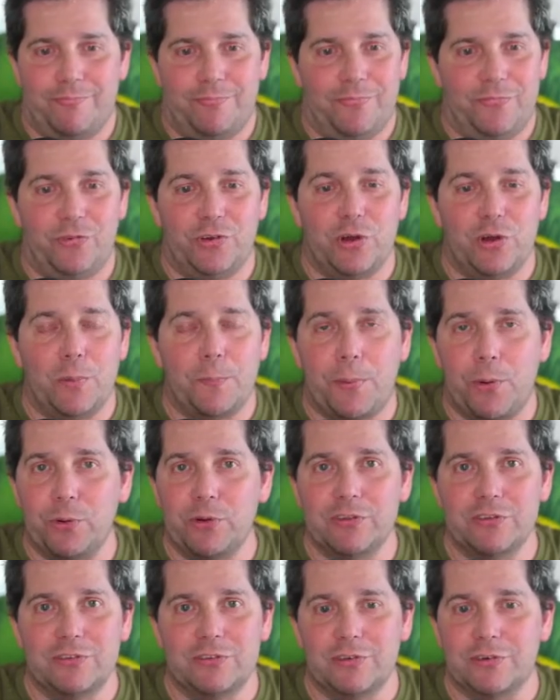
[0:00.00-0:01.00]
for your
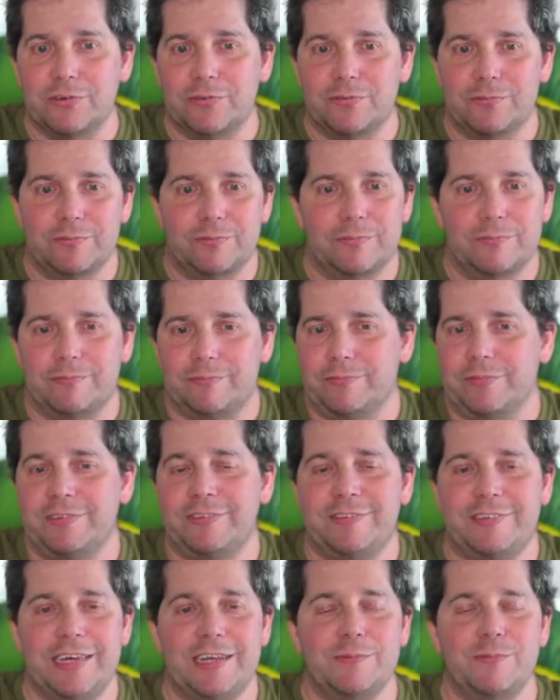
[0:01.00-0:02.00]
opponent to
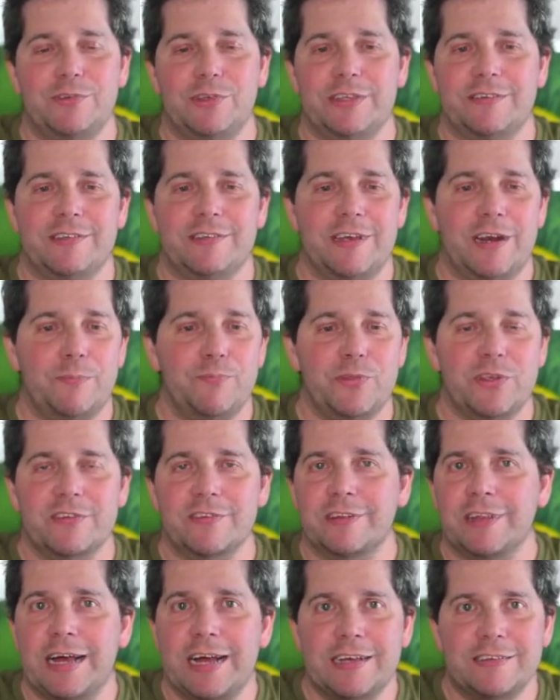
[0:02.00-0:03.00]
set up this
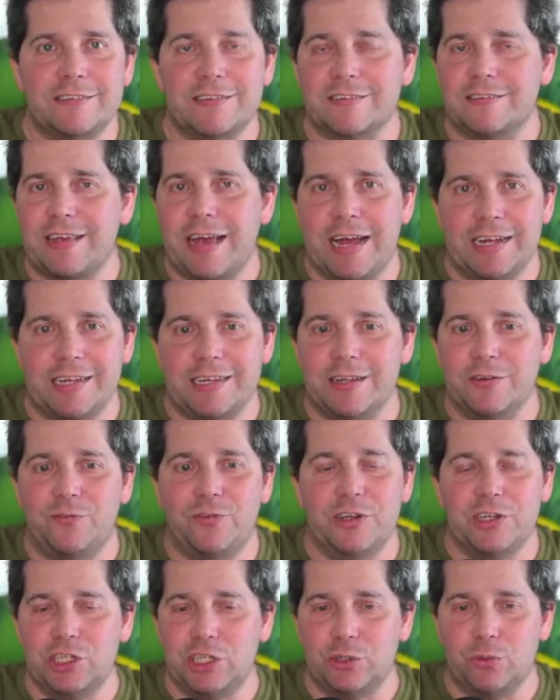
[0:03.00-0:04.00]
last attack and
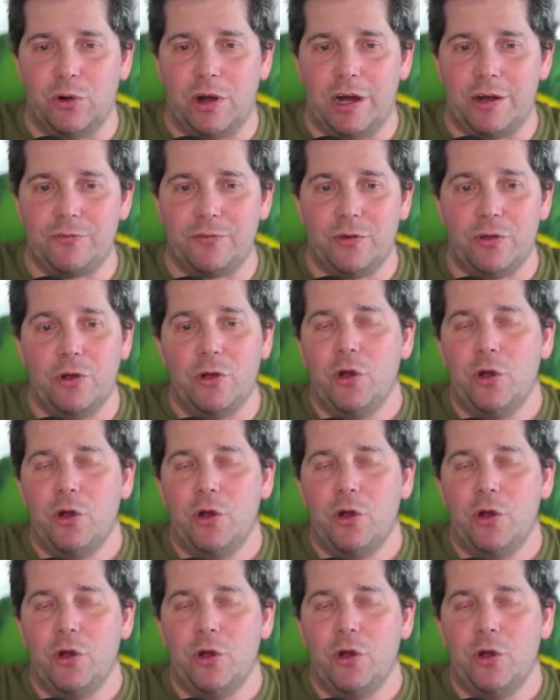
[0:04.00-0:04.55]
finish you off,